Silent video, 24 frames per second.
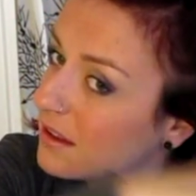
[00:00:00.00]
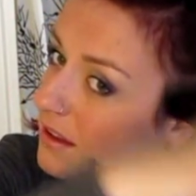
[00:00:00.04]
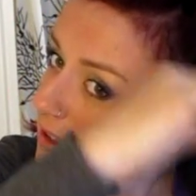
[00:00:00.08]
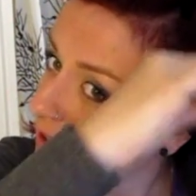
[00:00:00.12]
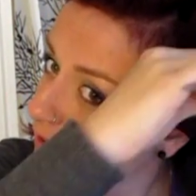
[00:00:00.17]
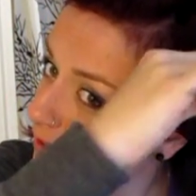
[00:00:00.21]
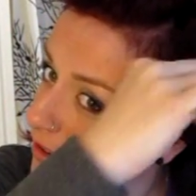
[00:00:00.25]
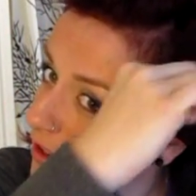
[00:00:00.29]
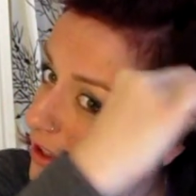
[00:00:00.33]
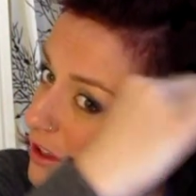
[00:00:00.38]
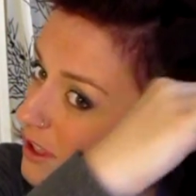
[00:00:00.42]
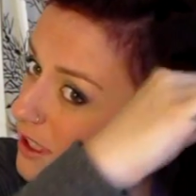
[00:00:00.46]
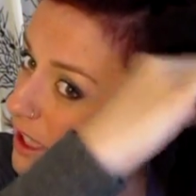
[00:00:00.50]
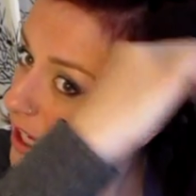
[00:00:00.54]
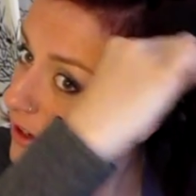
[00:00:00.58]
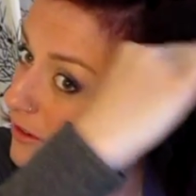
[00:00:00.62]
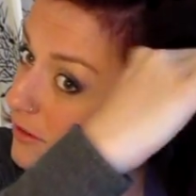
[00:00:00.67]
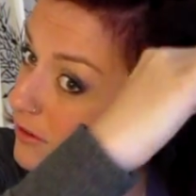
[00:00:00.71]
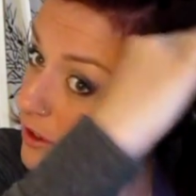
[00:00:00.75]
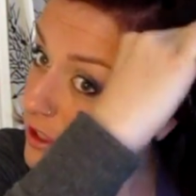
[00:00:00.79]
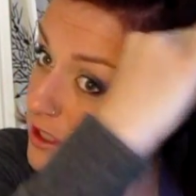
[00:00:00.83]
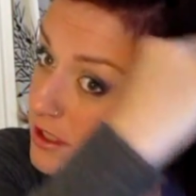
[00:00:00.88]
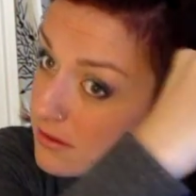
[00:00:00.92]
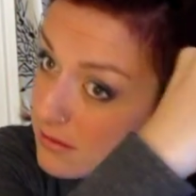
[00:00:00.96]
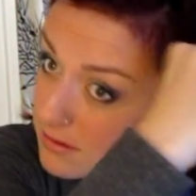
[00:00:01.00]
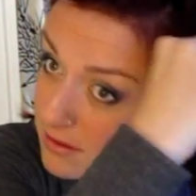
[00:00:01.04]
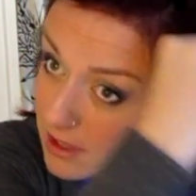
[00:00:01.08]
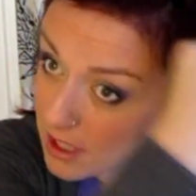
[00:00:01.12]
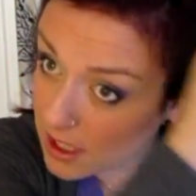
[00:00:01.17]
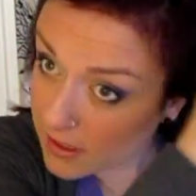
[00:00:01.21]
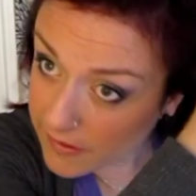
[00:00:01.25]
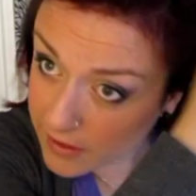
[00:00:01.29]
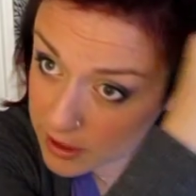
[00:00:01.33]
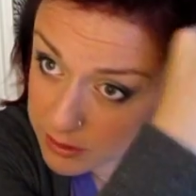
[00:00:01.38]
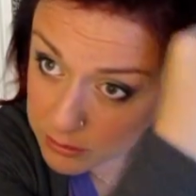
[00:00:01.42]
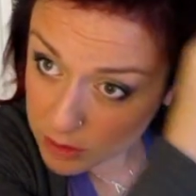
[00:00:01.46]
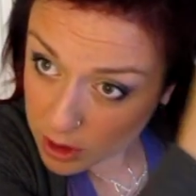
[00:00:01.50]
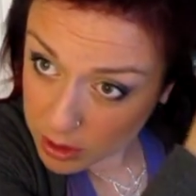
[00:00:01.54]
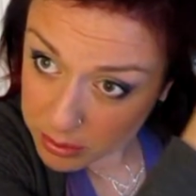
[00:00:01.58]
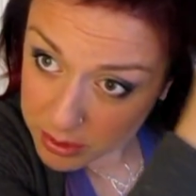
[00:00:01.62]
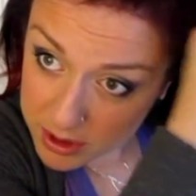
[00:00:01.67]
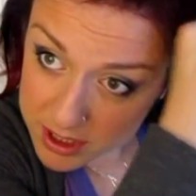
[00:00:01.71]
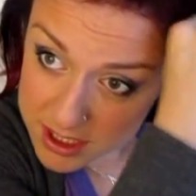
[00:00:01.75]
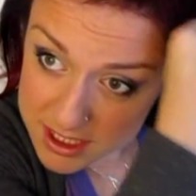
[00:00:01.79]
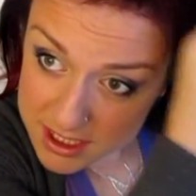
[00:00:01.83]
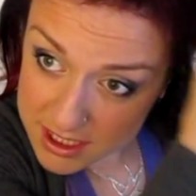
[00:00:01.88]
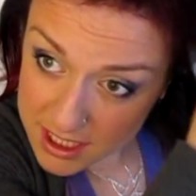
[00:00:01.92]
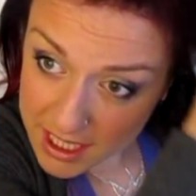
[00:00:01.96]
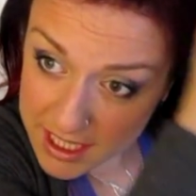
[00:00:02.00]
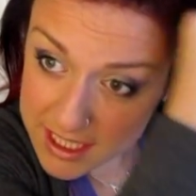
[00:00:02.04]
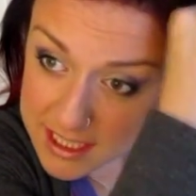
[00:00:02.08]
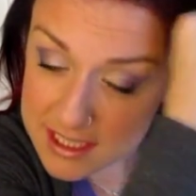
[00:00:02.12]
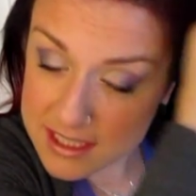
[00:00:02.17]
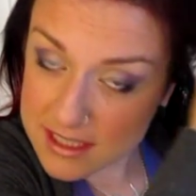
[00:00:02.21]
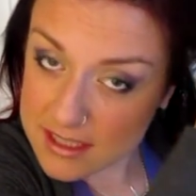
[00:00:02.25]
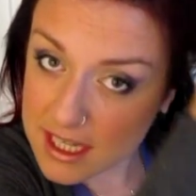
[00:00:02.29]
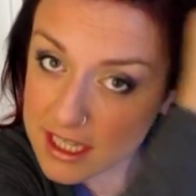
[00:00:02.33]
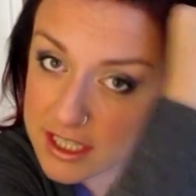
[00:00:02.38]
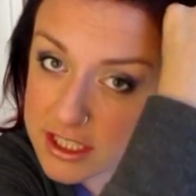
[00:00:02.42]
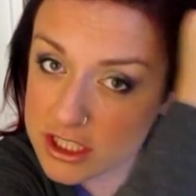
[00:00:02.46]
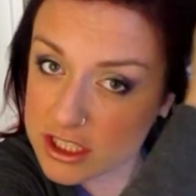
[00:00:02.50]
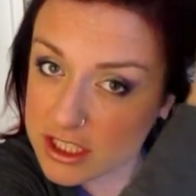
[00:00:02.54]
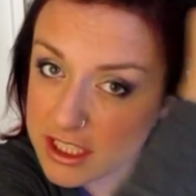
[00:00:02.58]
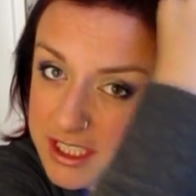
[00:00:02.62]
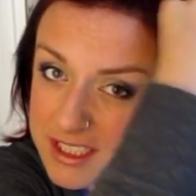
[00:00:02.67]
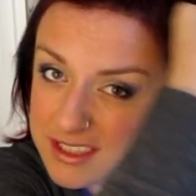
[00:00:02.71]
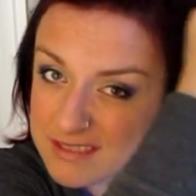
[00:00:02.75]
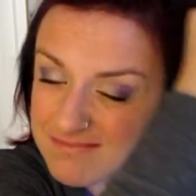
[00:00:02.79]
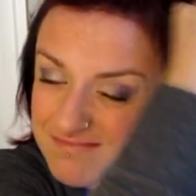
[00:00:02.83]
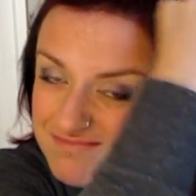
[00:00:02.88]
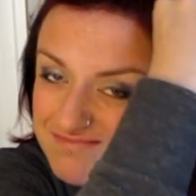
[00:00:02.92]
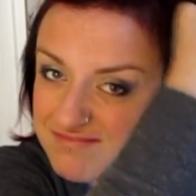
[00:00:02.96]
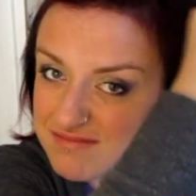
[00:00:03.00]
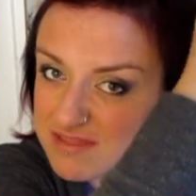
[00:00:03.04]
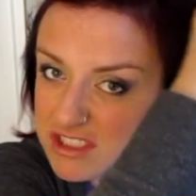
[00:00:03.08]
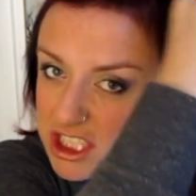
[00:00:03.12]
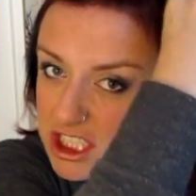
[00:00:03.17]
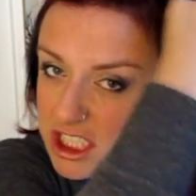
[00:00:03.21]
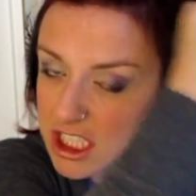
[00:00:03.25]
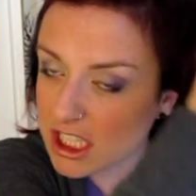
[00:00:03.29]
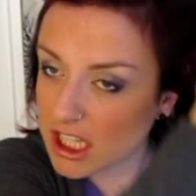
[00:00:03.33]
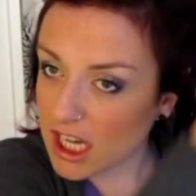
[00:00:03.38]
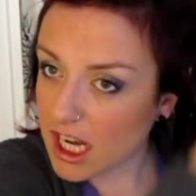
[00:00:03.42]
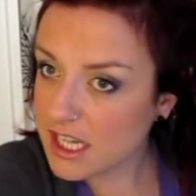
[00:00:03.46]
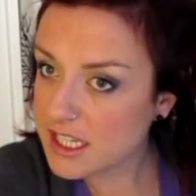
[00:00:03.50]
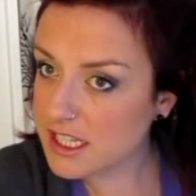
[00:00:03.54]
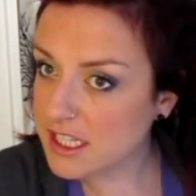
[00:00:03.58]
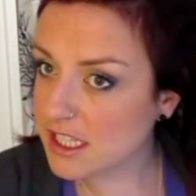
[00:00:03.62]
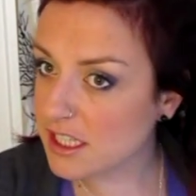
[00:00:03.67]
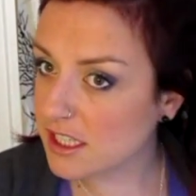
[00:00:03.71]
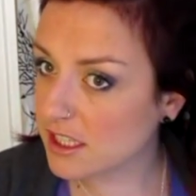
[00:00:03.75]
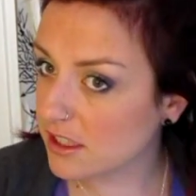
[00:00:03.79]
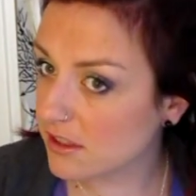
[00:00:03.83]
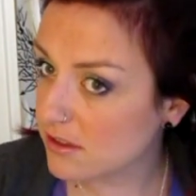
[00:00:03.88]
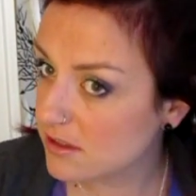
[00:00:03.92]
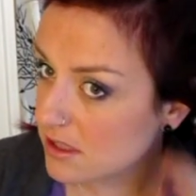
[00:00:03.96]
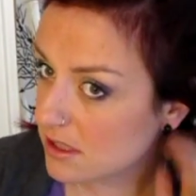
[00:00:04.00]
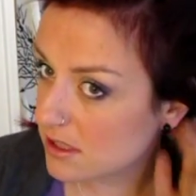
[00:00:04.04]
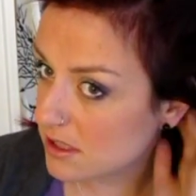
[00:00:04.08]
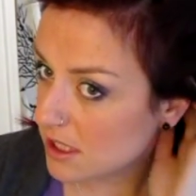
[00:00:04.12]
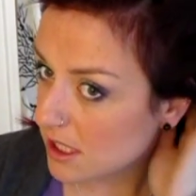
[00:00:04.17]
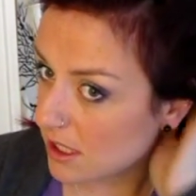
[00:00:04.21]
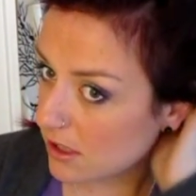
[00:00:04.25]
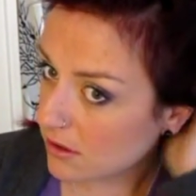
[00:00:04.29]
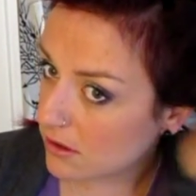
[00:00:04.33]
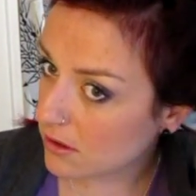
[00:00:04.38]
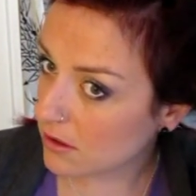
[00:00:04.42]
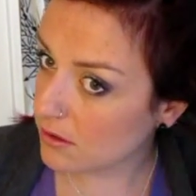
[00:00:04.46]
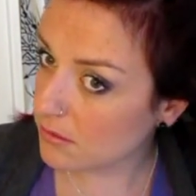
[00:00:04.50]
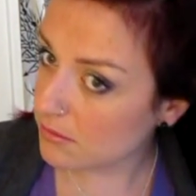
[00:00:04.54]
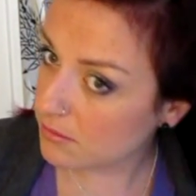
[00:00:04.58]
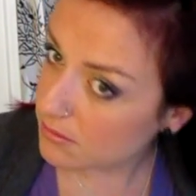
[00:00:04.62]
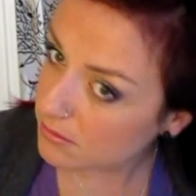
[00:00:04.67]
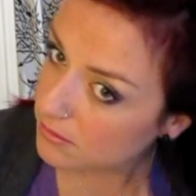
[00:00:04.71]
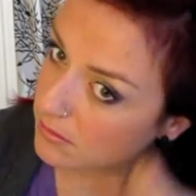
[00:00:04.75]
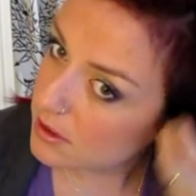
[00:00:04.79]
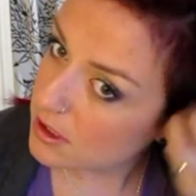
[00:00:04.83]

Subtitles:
If you're looking for a little more precise sectioning, it's a good idea to use a tail comb